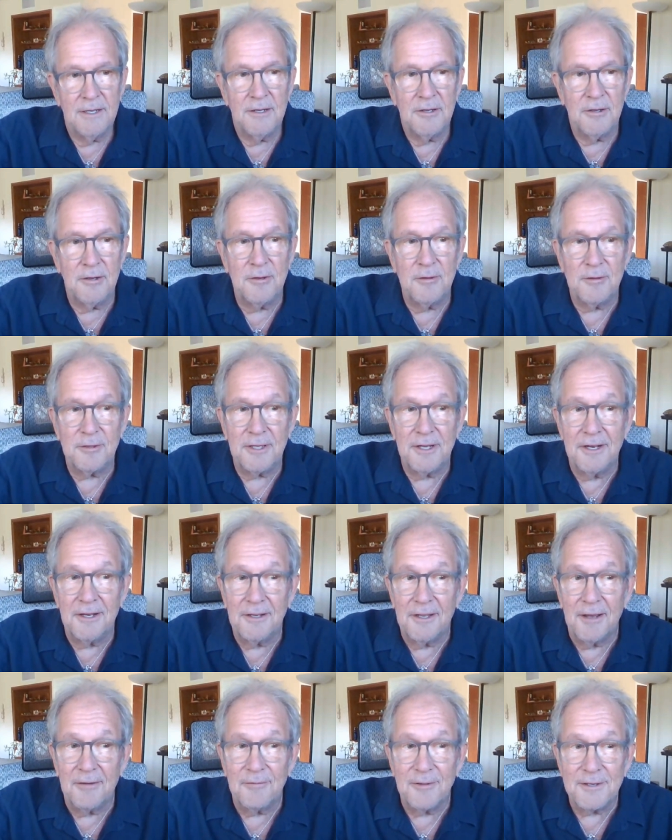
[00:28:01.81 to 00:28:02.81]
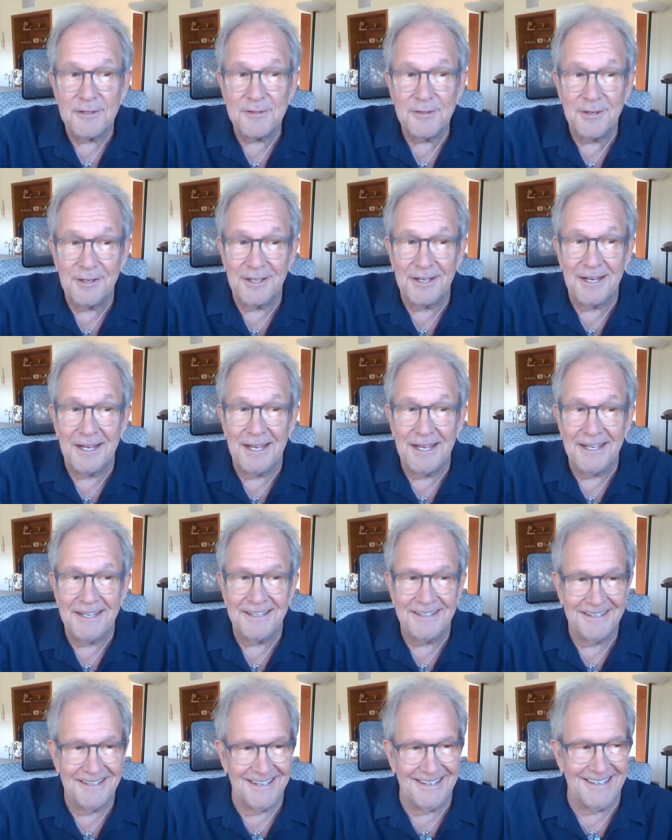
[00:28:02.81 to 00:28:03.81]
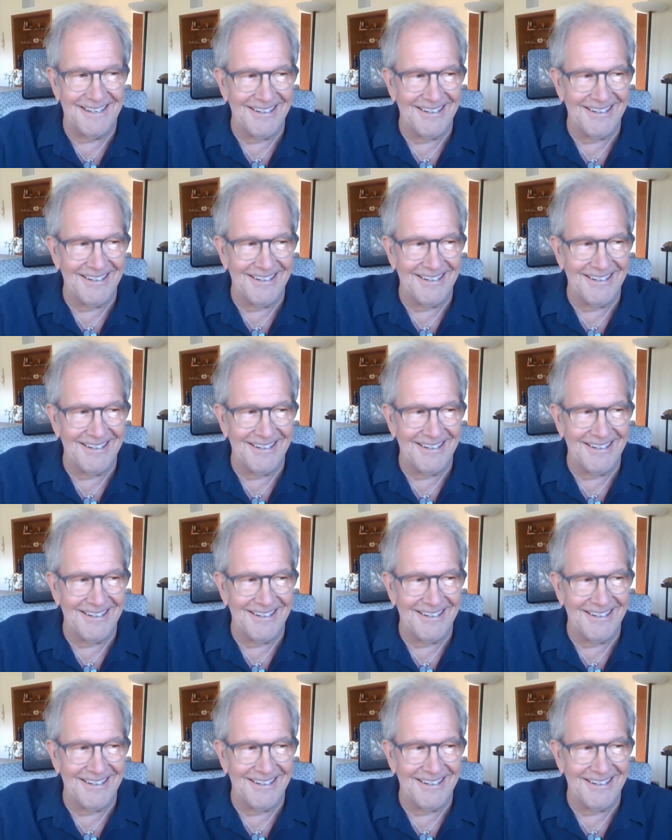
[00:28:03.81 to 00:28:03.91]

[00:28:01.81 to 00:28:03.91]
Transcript: You're either going to love this or you're going to hate it.